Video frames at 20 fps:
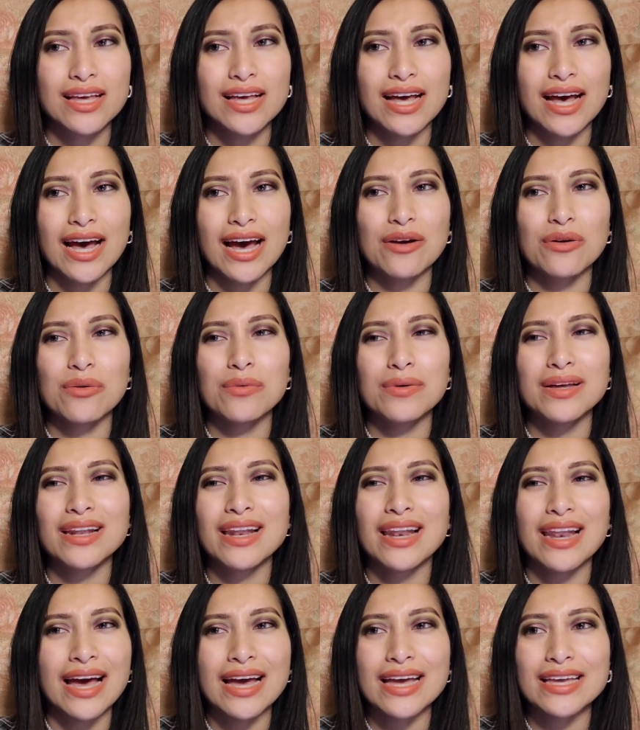I don't want
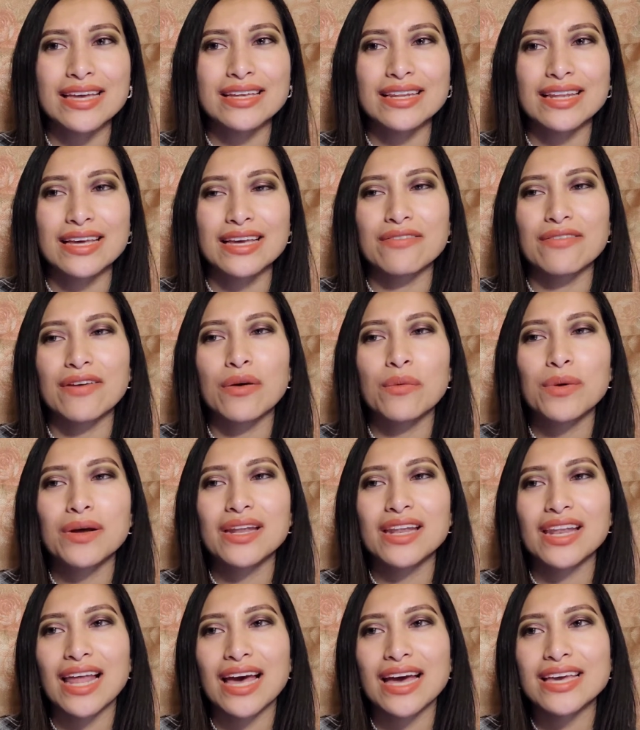light. Like, if I
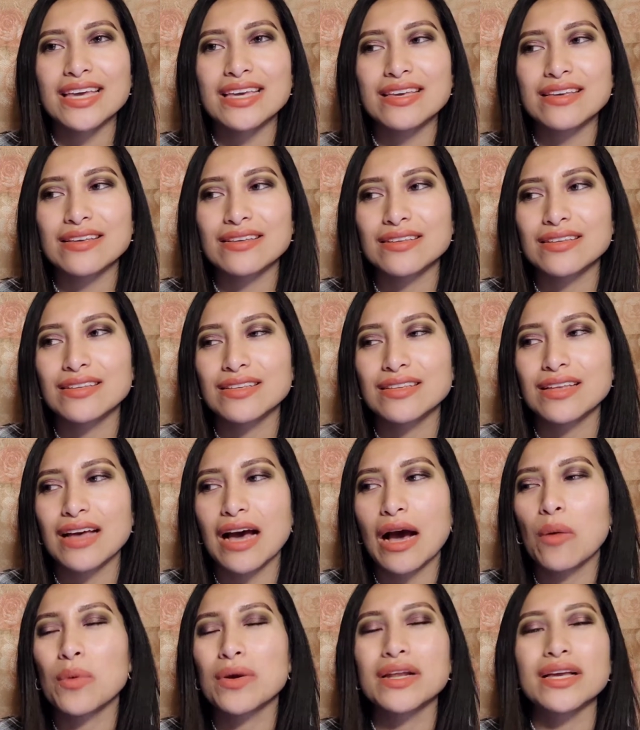want light,
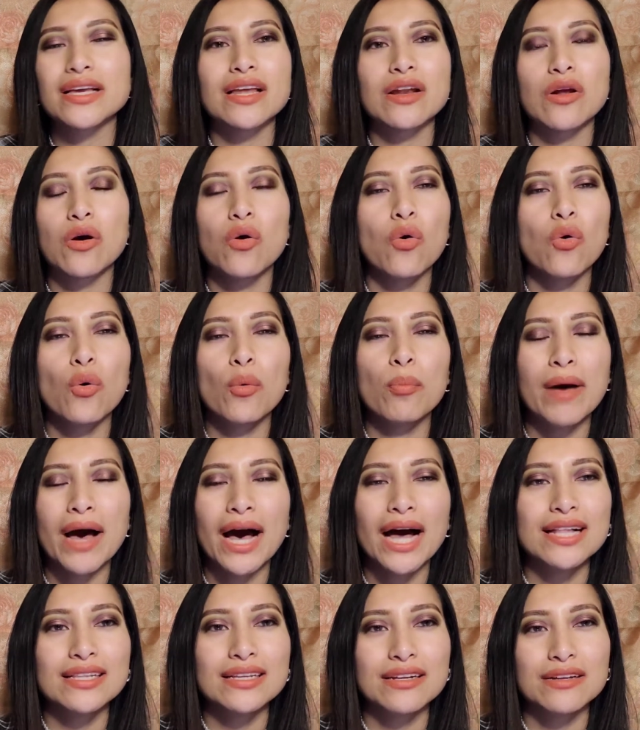I wouldn't get a whole
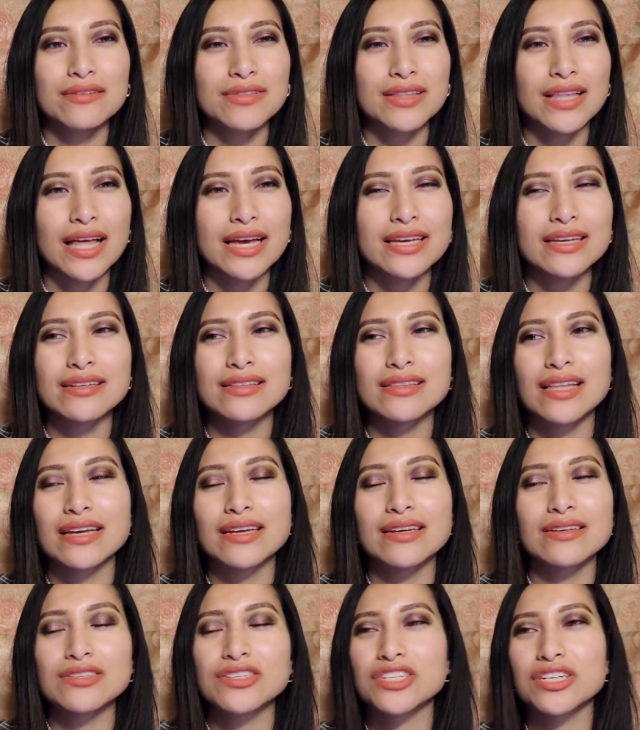palette of light, like
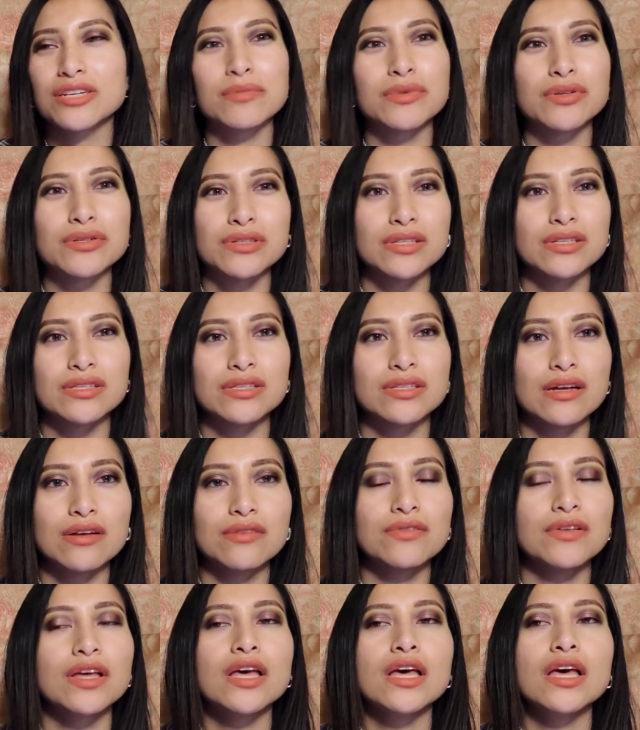shimmers and stuff.
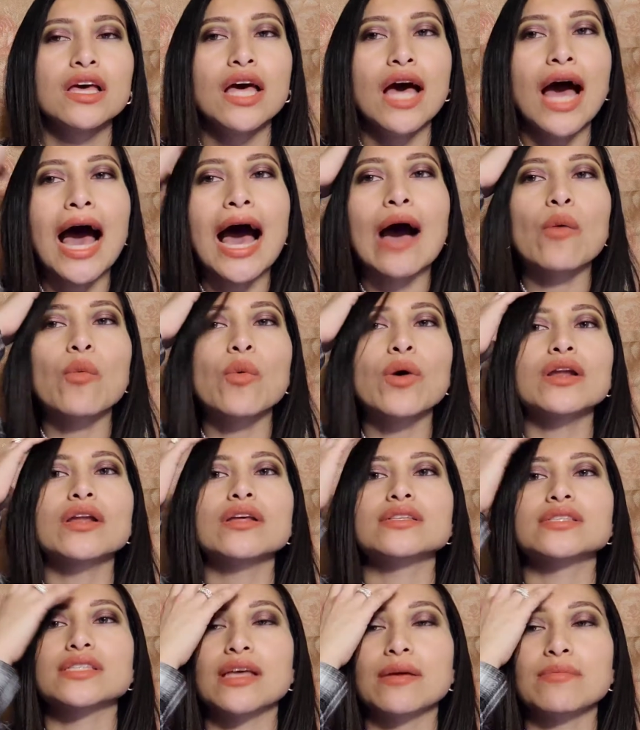I want
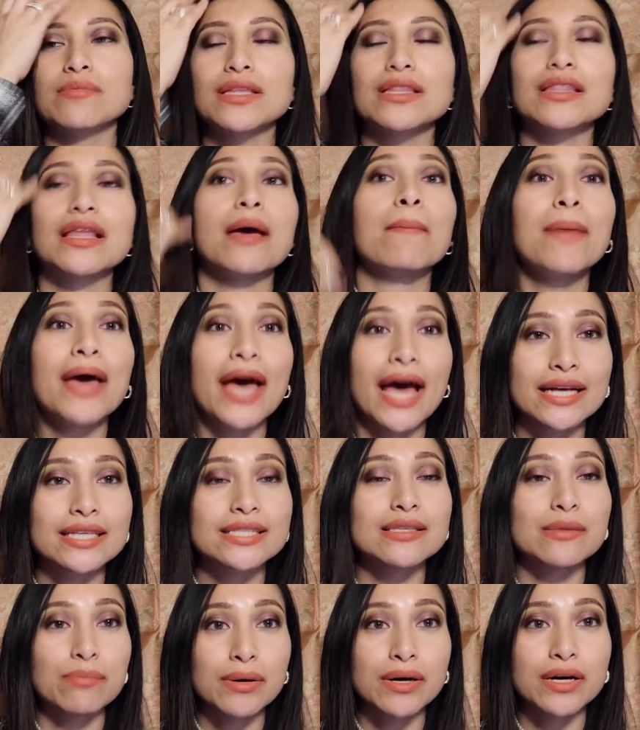something that packs
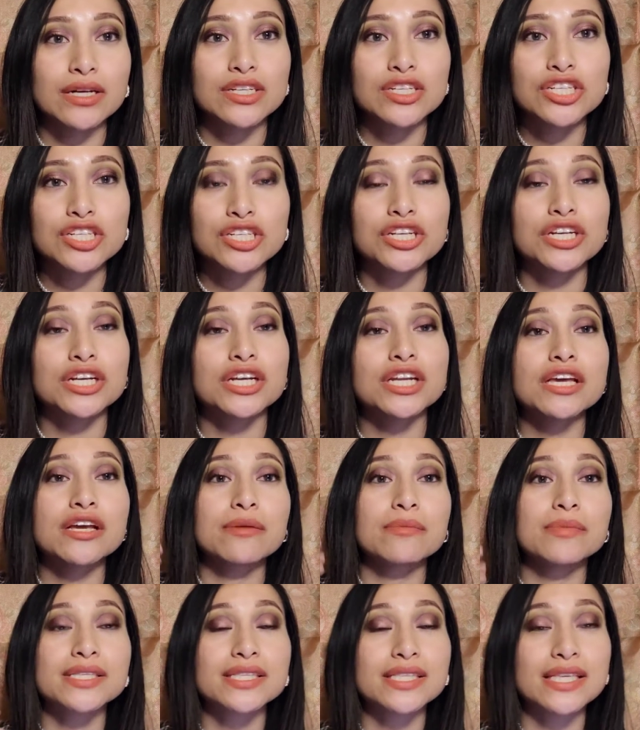the punch. You're going to hear
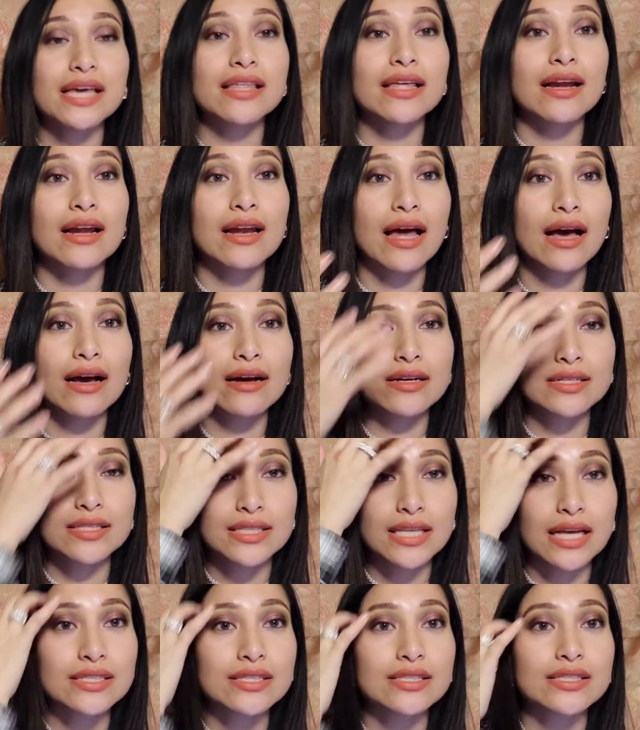me say that a lot because
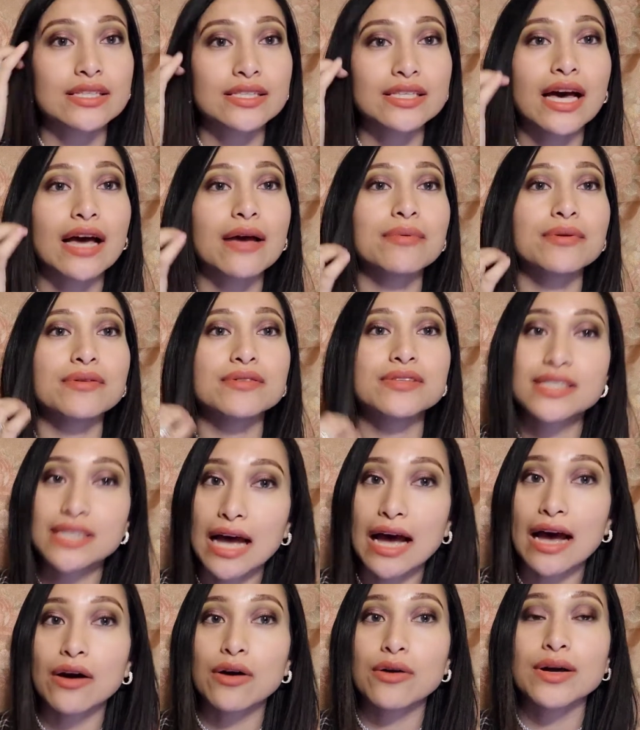that's the type of
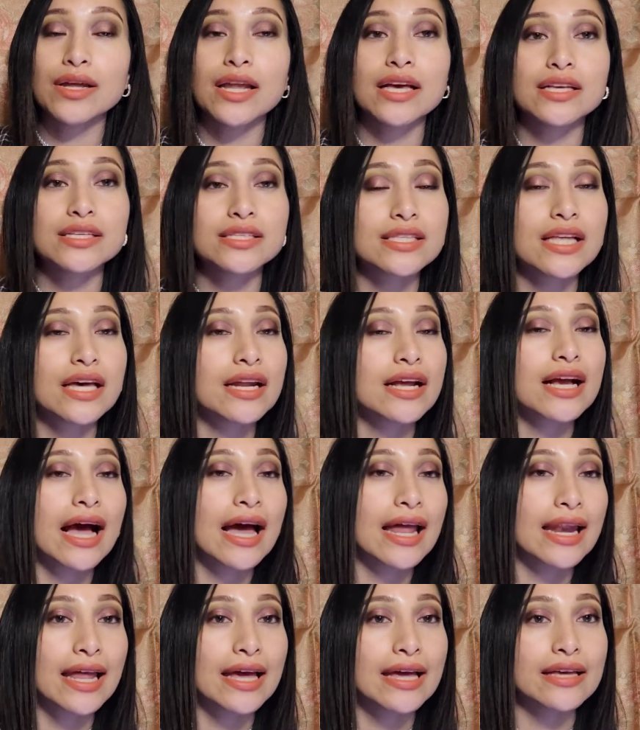style and aesthetic
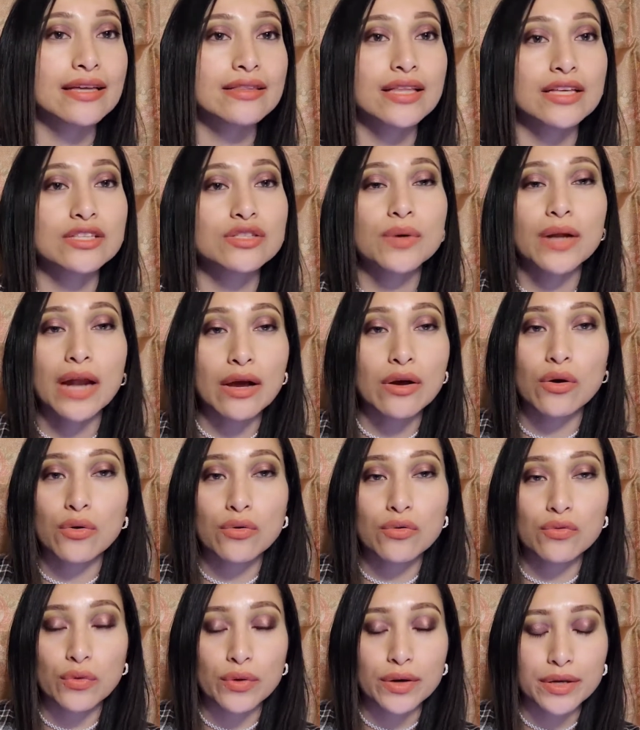I like. That's what I go
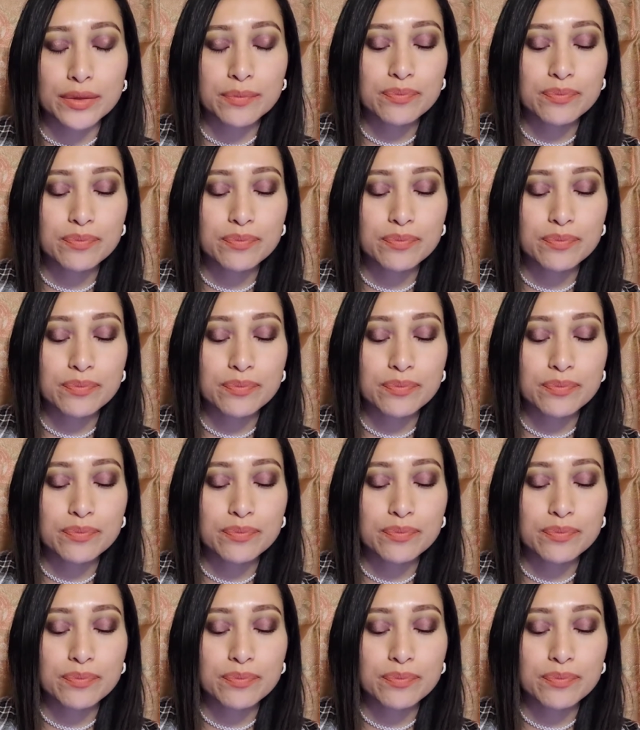for.